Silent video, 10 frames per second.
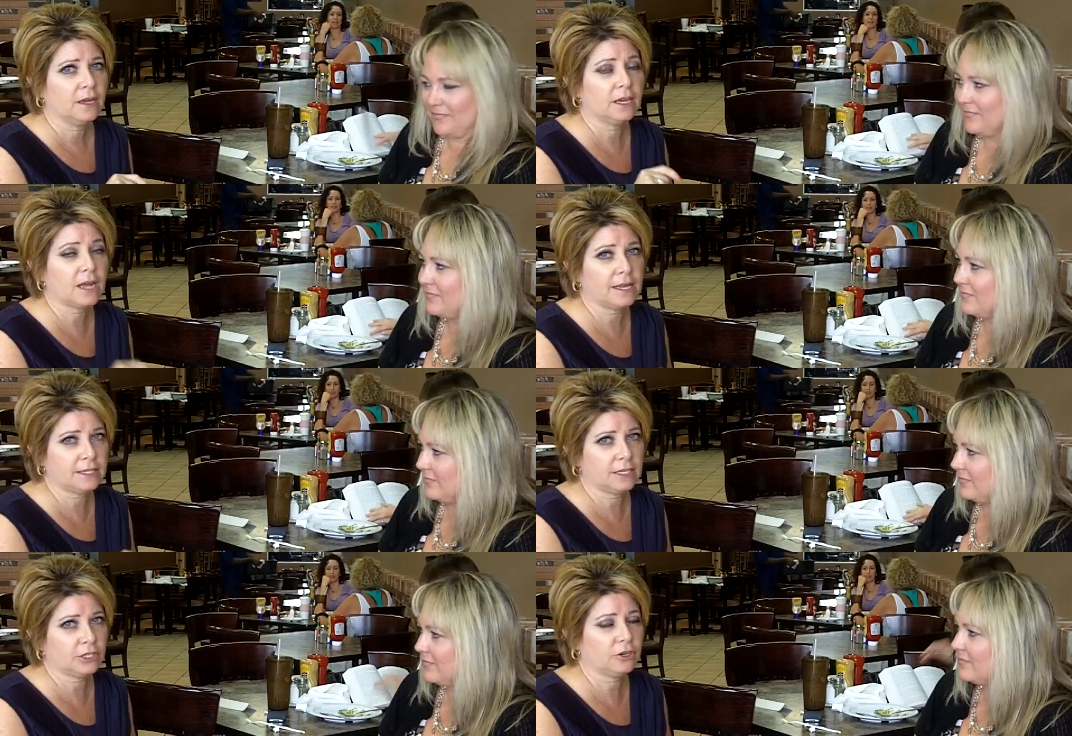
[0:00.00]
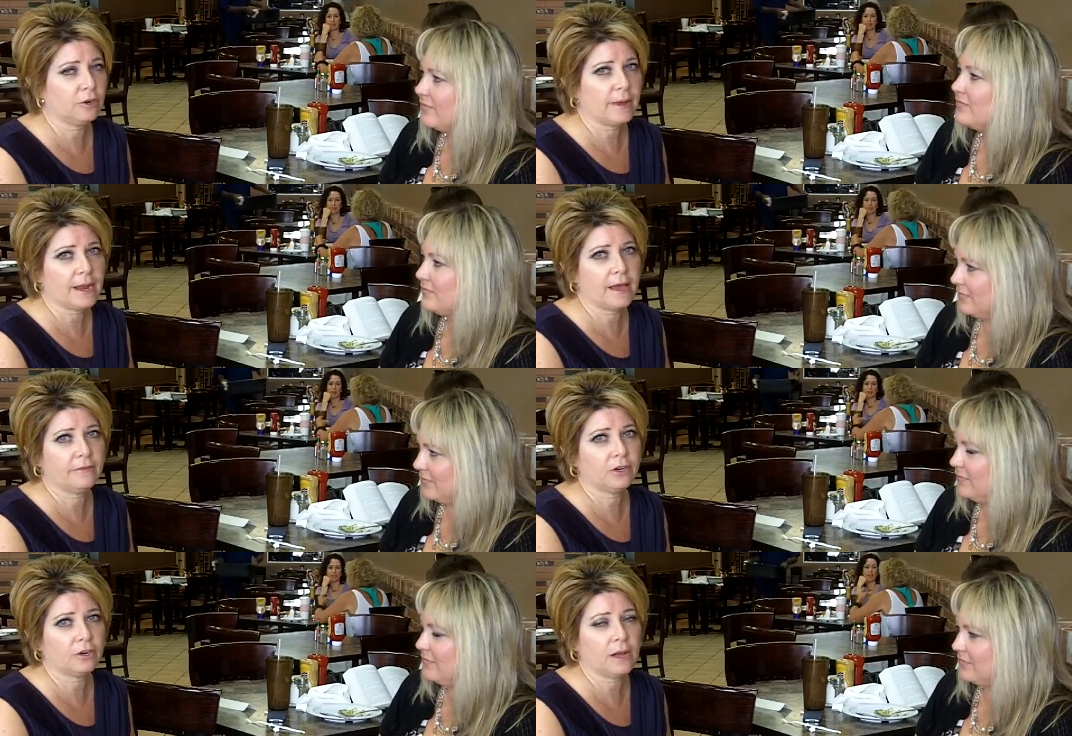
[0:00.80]
Speaker 1: in contacting her about
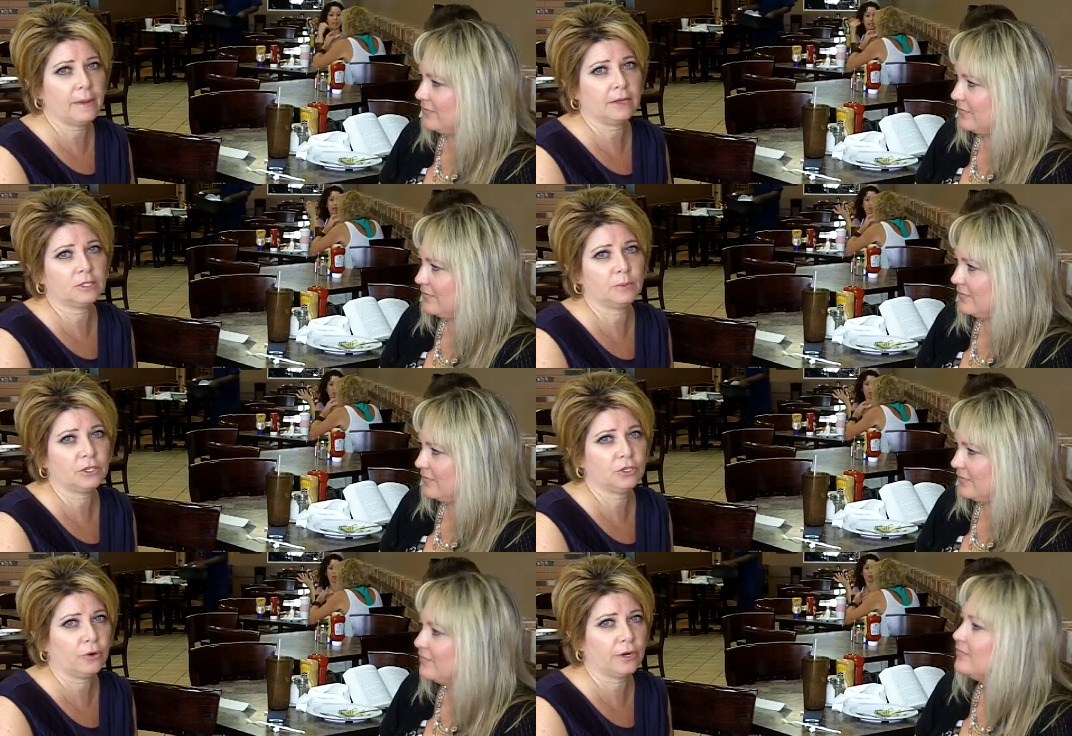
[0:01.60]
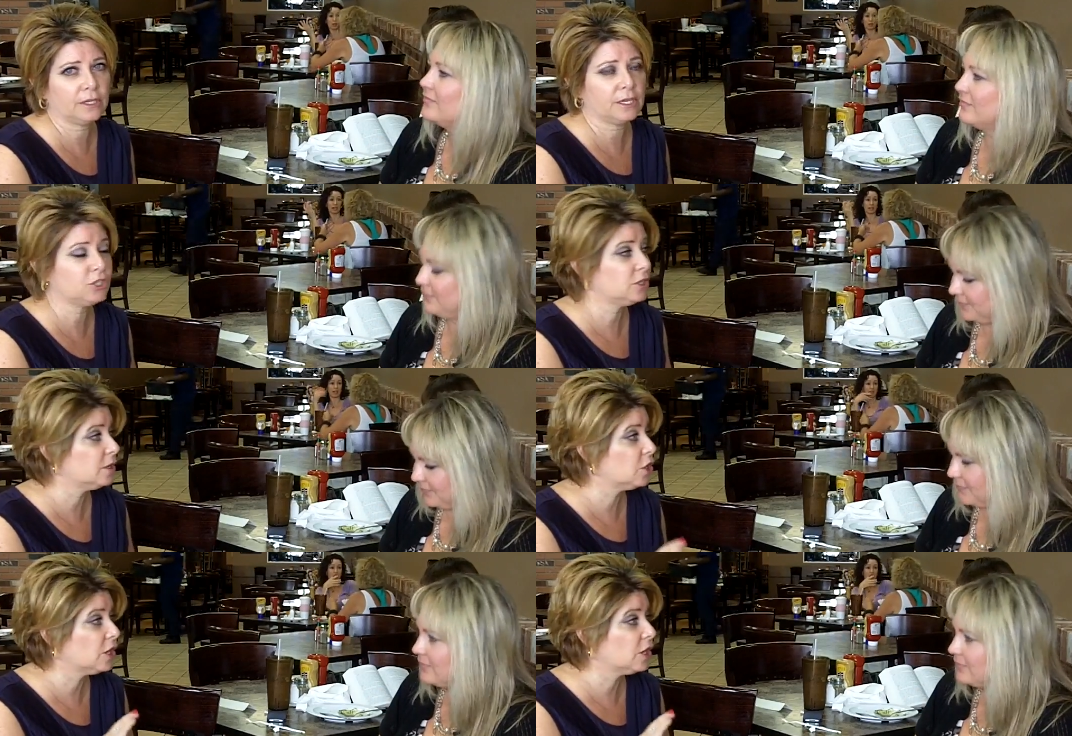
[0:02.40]
having her come out and speak to your organization.